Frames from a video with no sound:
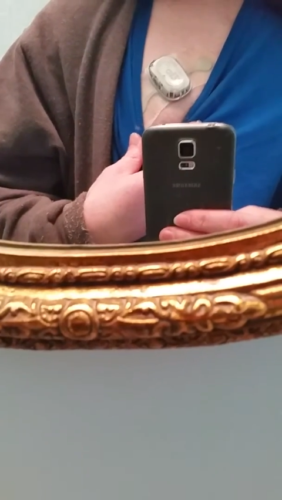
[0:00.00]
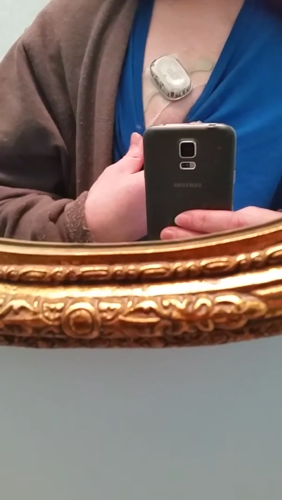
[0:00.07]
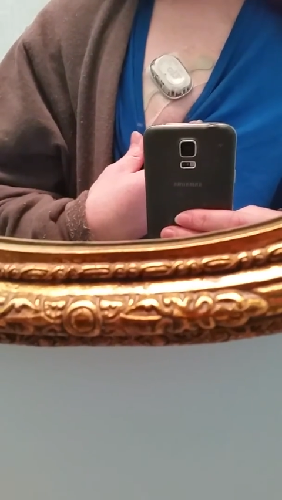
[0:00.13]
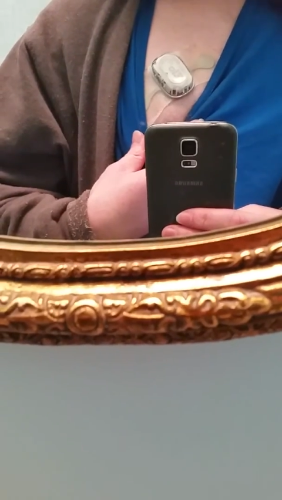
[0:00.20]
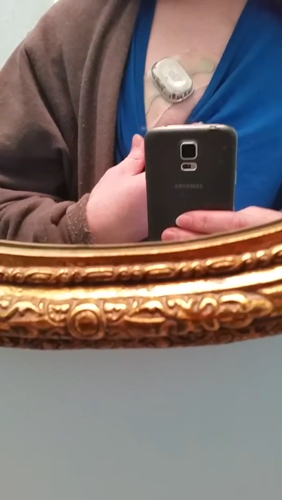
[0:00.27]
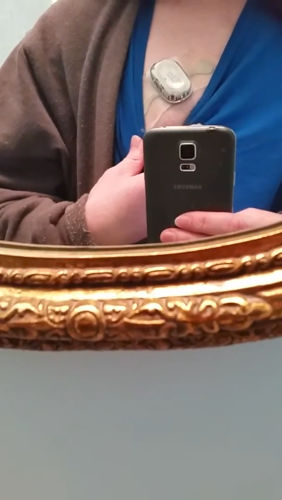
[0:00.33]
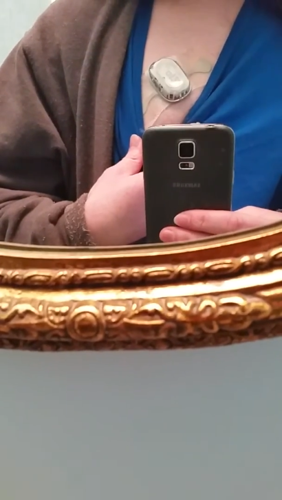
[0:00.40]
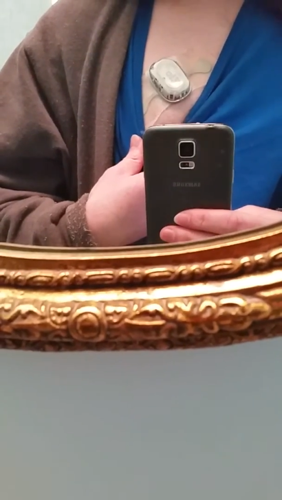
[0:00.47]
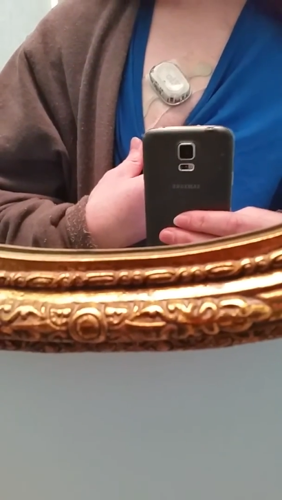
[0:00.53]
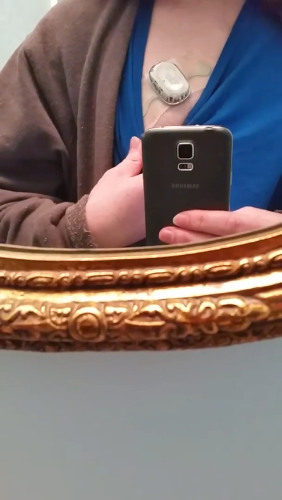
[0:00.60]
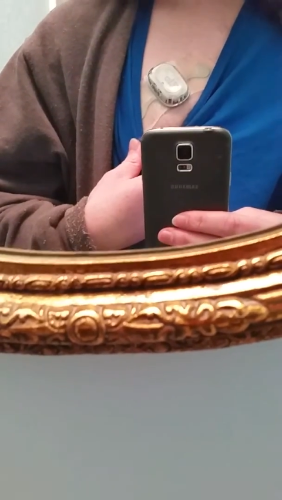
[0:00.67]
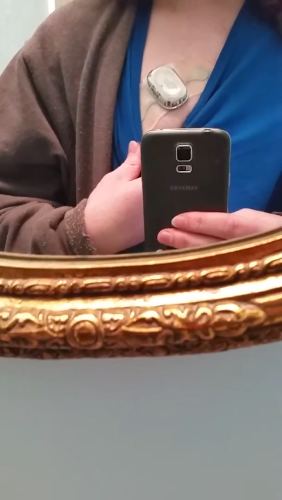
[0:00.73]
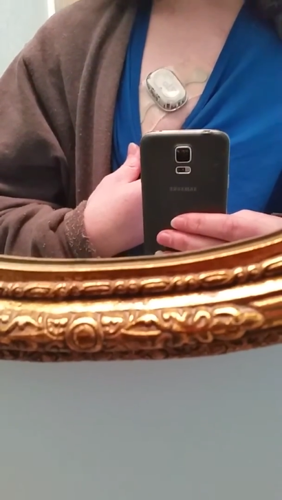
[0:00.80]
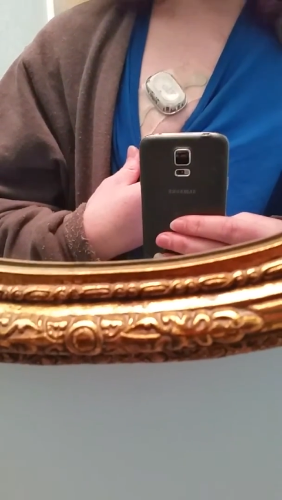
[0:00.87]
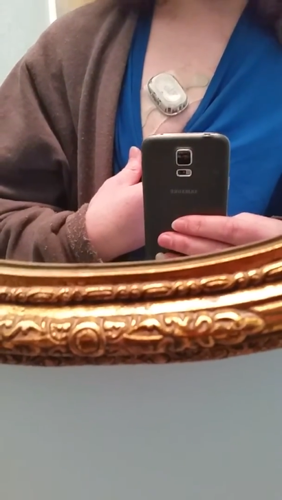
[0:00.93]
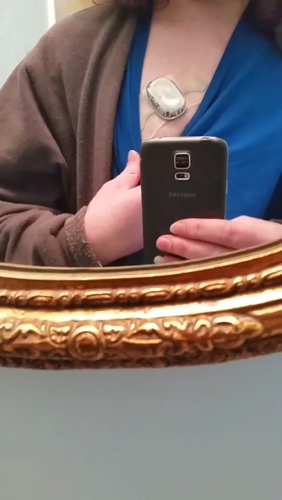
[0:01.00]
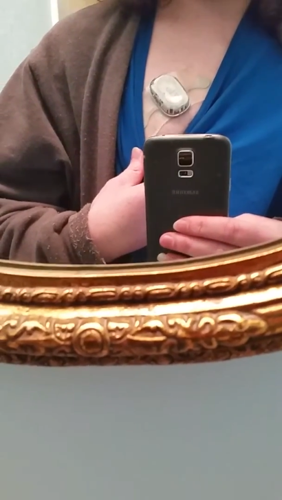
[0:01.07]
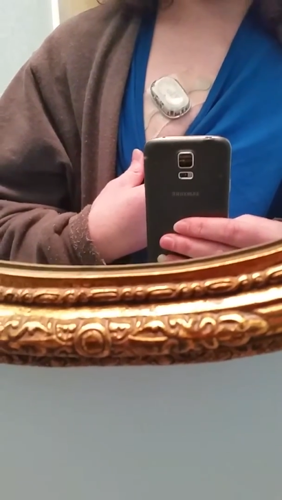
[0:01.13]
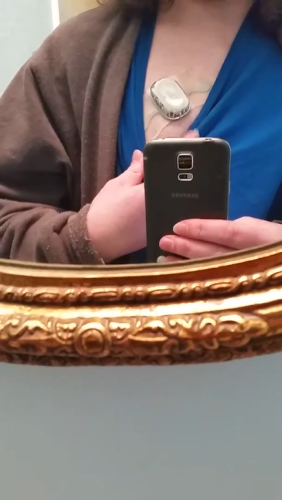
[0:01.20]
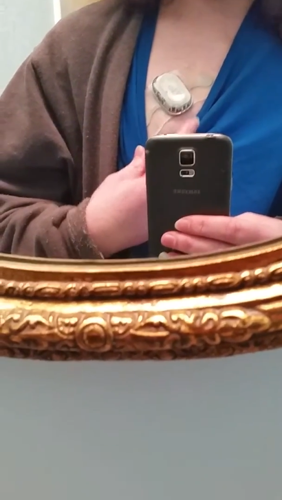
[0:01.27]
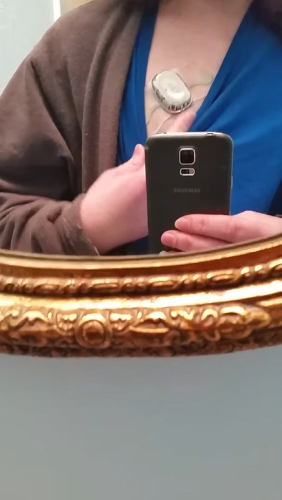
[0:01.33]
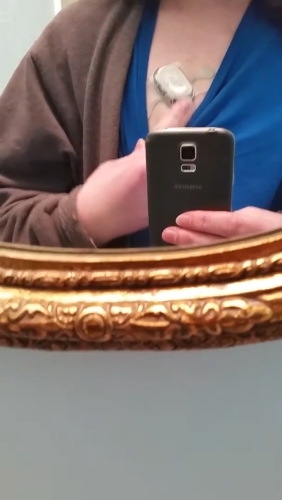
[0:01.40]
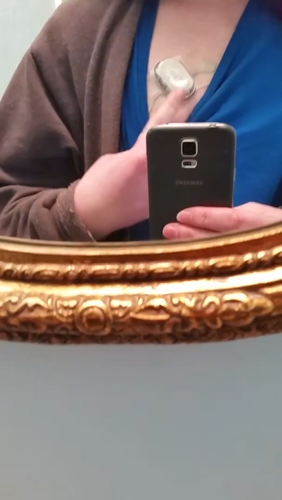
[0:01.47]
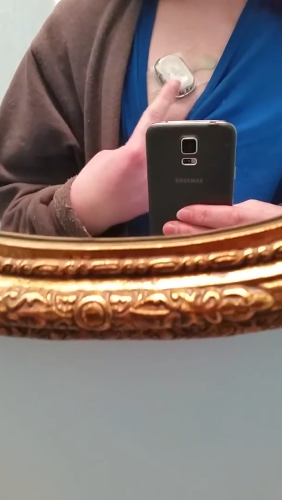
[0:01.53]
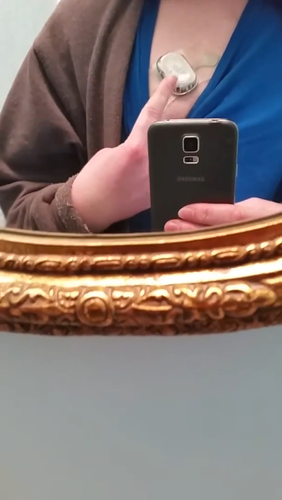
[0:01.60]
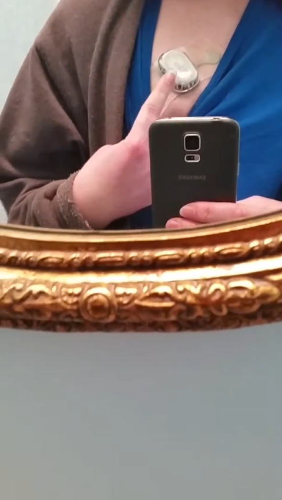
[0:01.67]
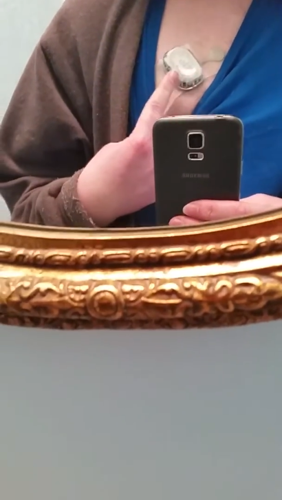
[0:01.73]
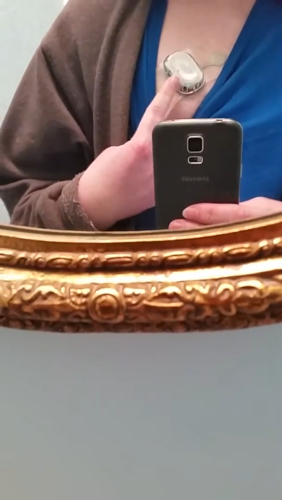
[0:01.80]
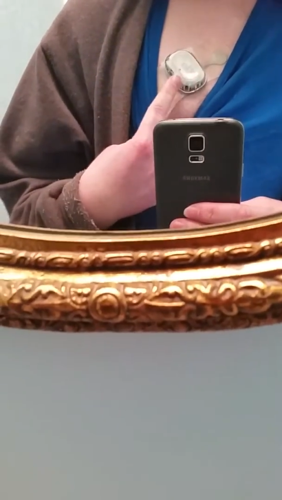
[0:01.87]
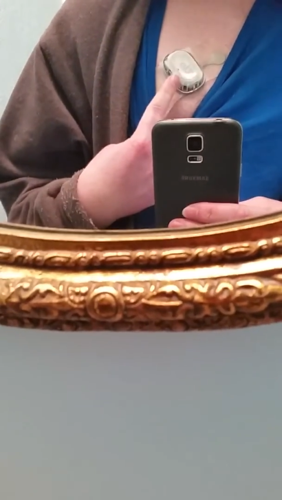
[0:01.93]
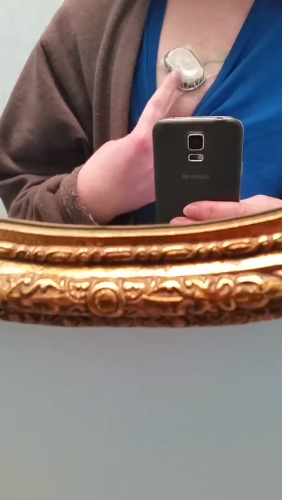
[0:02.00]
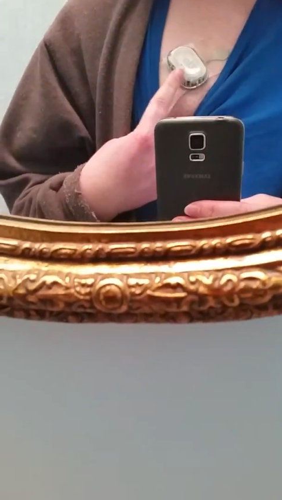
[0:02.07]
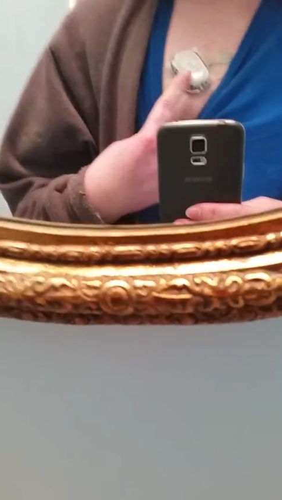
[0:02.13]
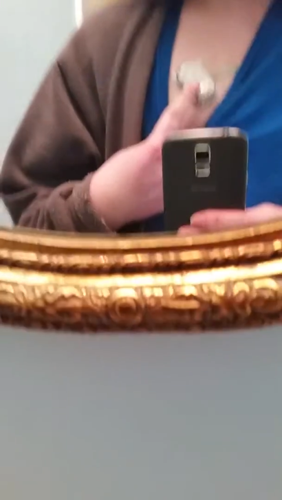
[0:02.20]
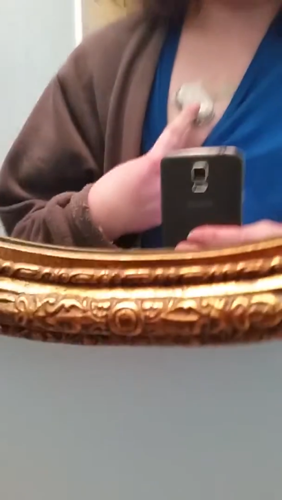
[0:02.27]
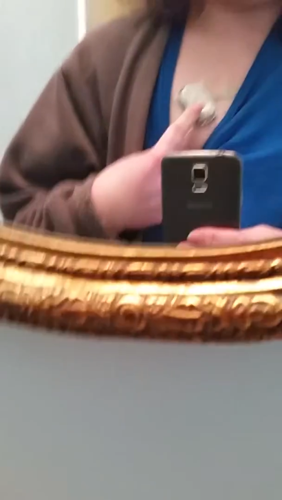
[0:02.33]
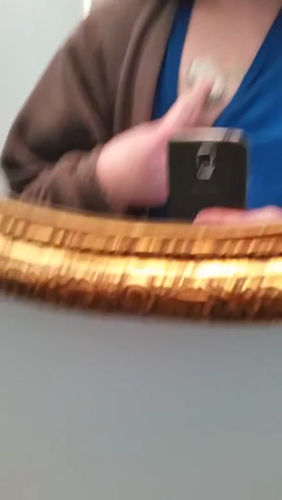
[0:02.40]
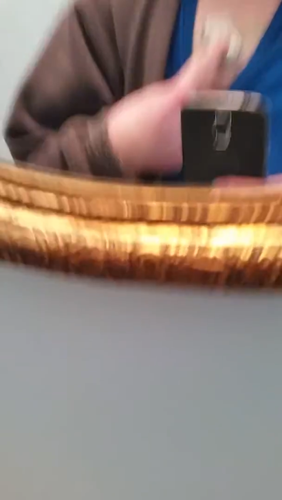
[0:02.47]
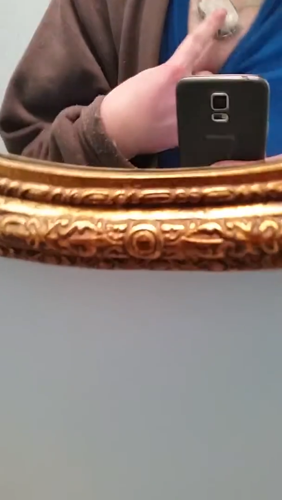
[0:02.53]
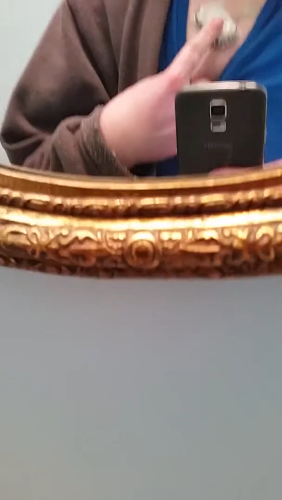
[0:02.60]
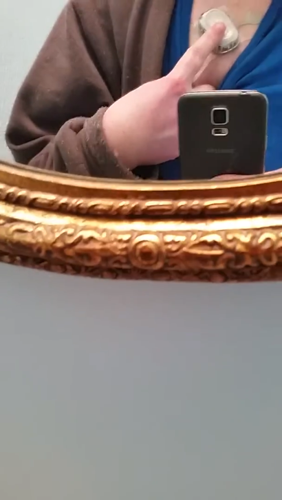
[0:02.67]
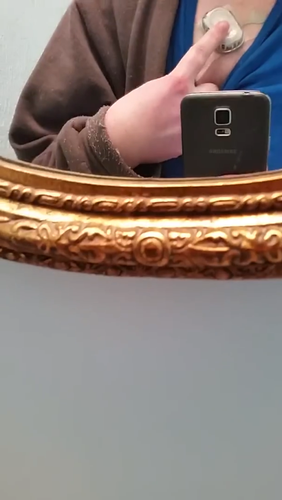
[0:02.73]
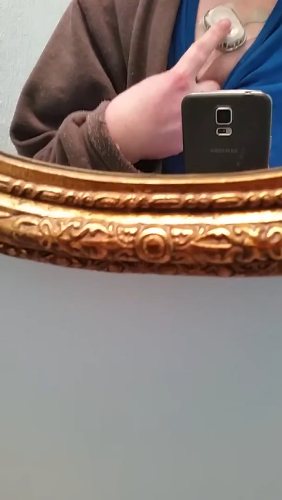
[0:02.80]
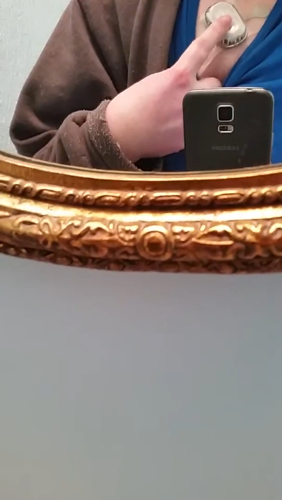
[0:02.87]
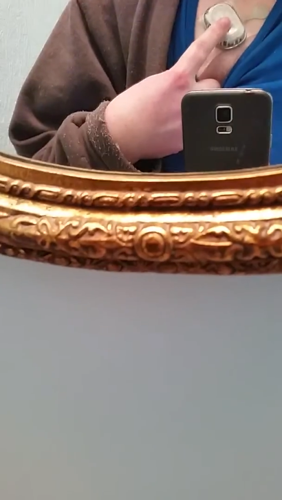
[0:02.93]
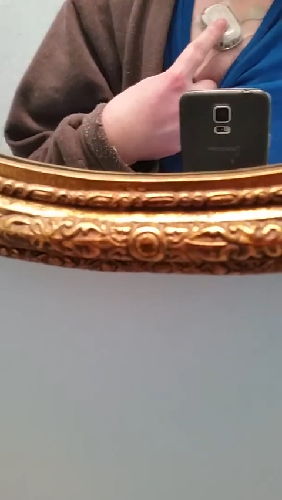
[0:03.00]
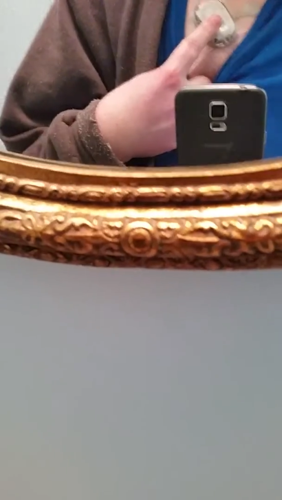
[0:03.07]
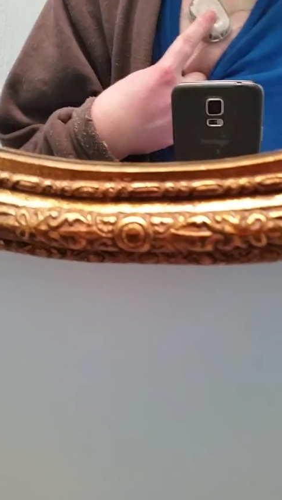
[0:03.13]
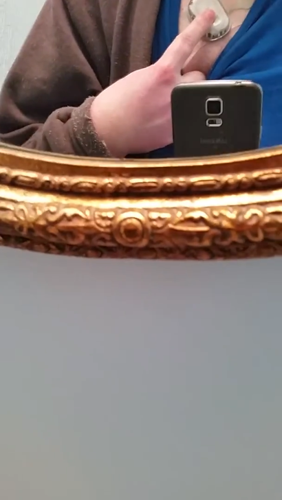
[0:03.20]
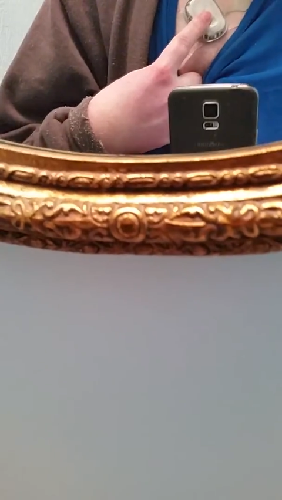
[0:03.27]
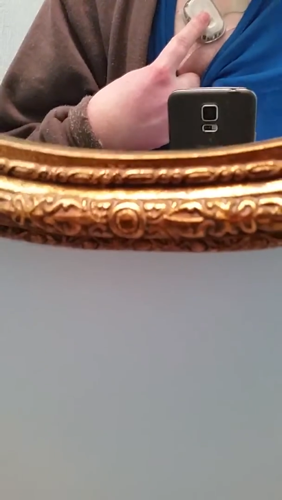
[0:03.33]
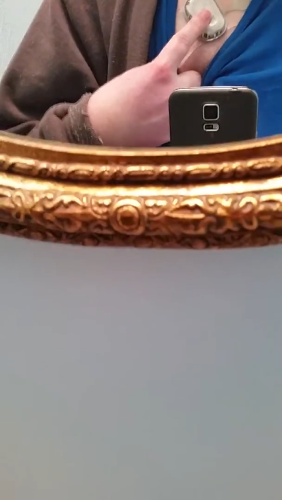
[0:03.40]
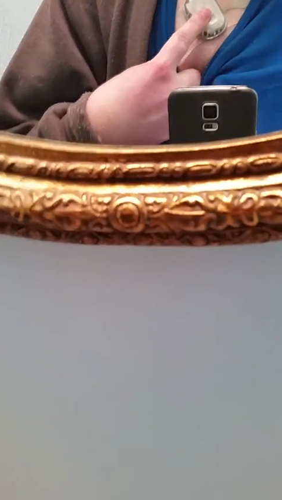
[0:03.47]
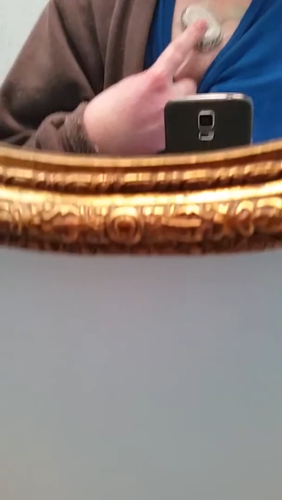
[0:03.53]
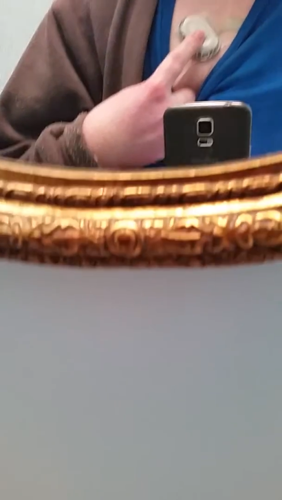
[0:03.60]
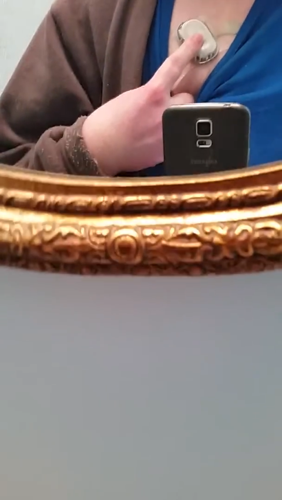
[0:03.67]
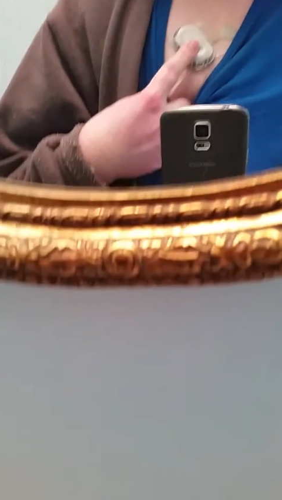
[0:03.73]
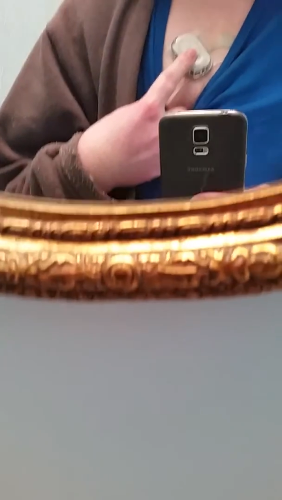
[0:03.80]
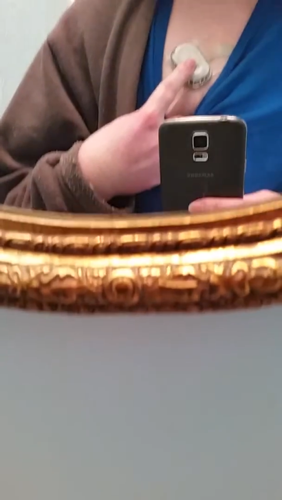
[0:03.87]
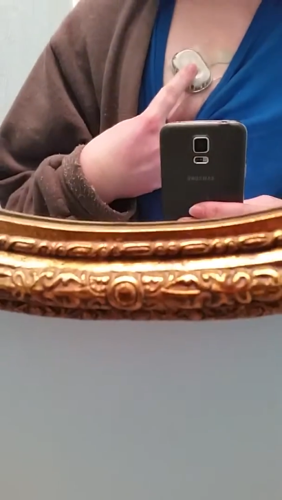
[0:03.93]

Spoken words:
(no speaker visible)